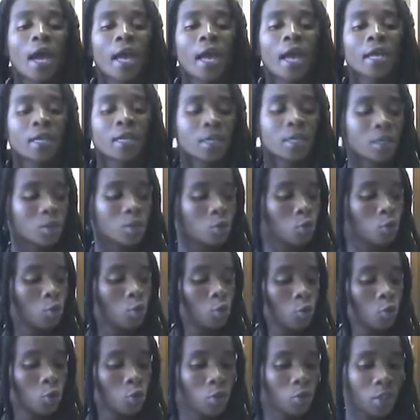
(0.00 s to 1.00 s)
and
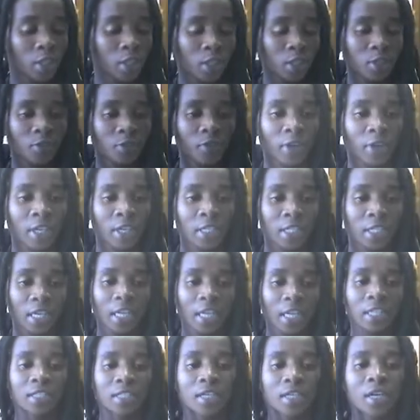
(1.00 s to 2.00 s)
you'll use this phrase
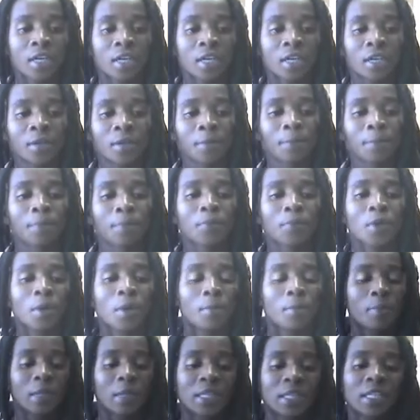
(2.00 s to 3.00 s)
et al.
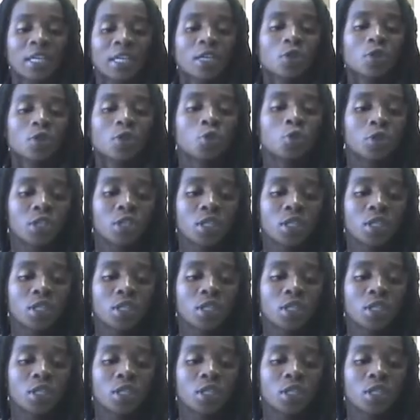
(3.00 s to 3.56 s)
But then you'll